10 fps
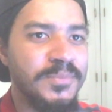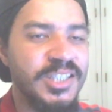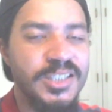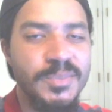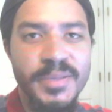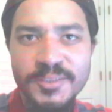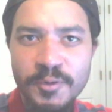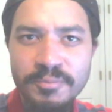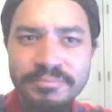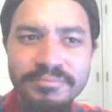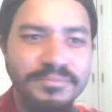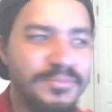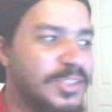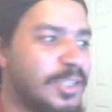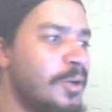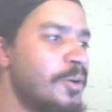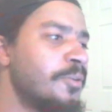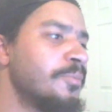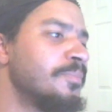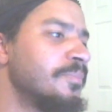suspenseful.
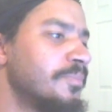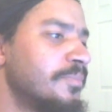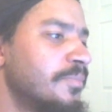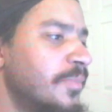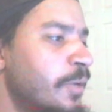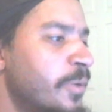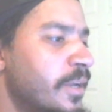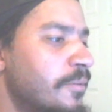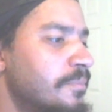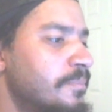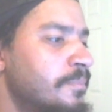So, here we go.